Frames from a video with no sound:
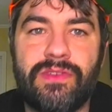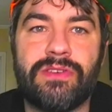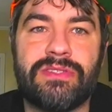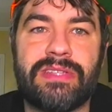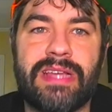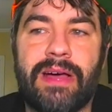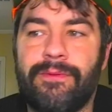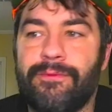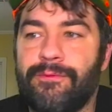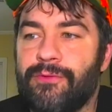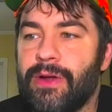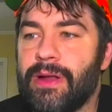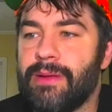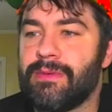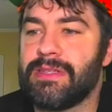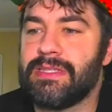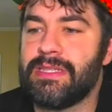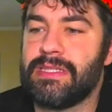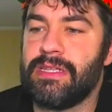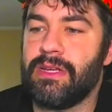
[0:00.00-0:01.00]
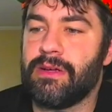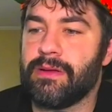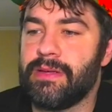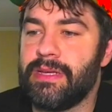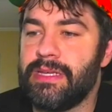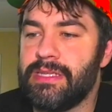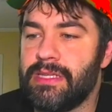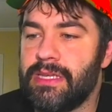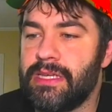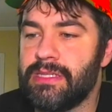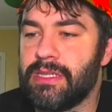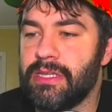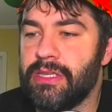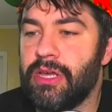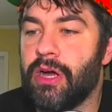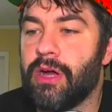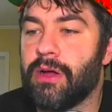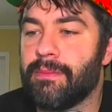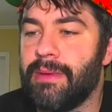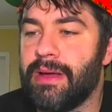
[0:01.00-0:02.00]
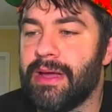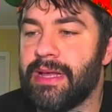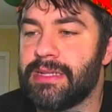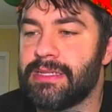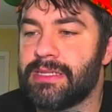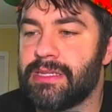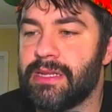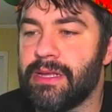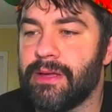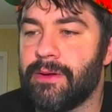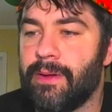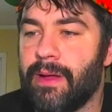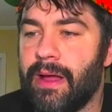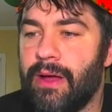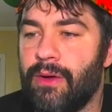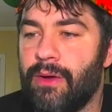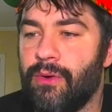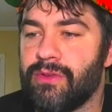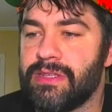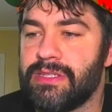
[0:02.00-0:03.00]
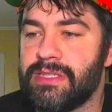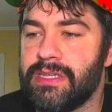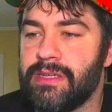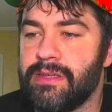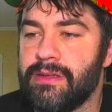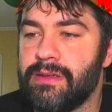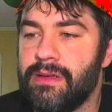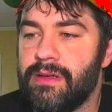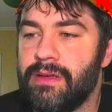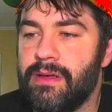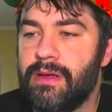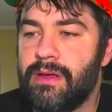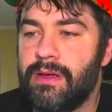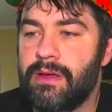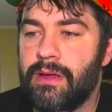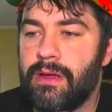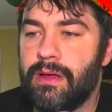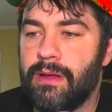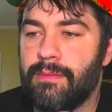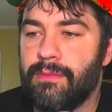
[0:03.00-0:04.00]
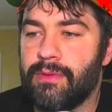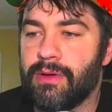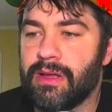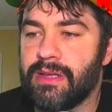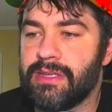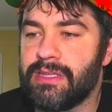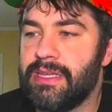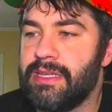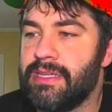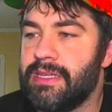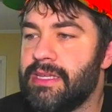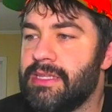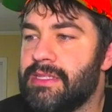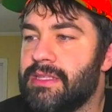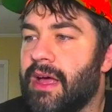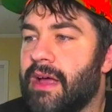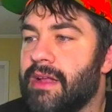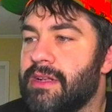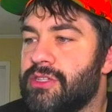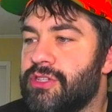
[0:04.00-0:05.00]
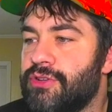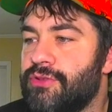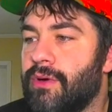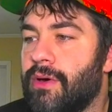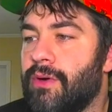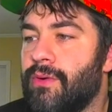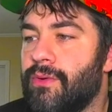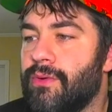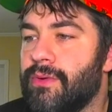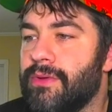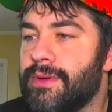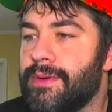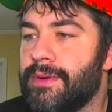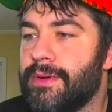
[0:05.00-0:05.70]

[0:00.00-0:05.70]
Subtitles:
out in frame, because he's a young man still. How old is he? Because he's not too old.